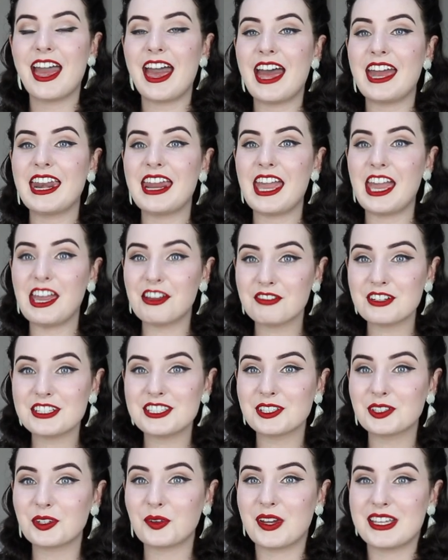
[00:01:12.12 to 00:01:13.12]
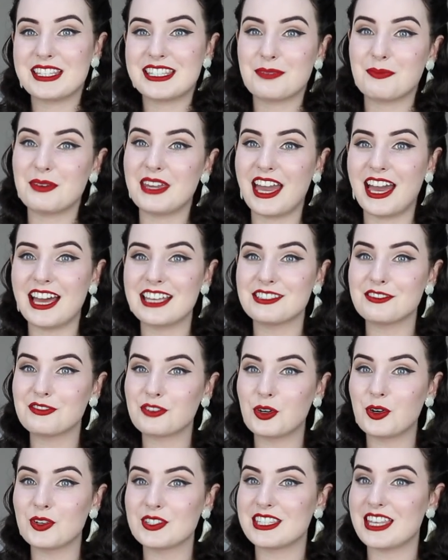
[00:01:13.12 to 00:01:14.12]
and every single recipe has, of
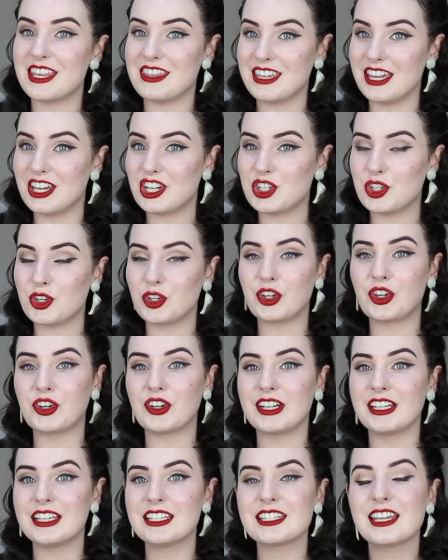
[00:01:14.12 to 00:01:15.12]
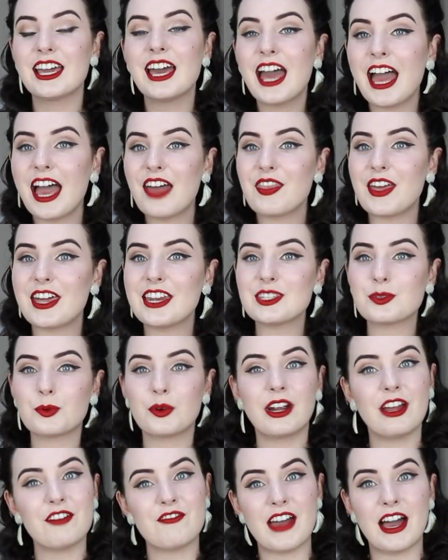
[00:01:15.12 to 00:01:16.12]
course, their sugar in it, and that is where
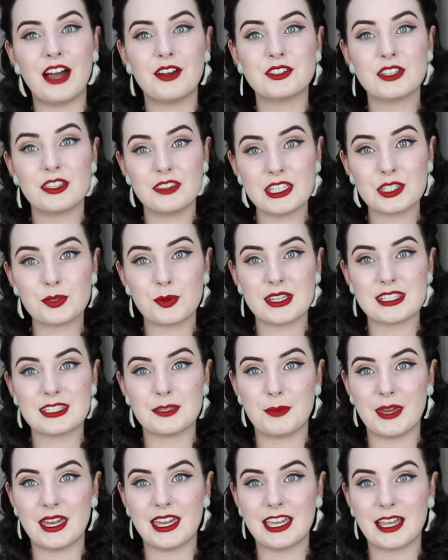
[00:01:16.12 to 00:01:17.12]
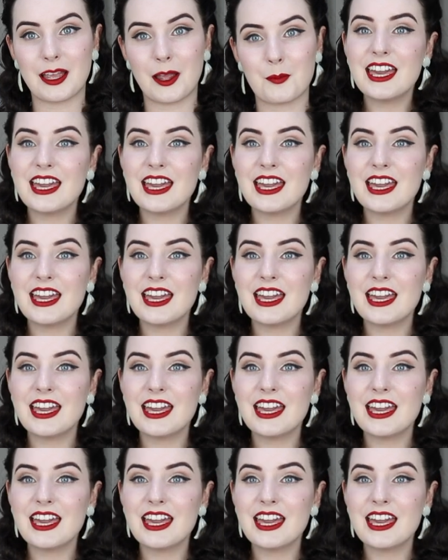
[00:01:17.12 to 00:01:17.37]
I found this recipe.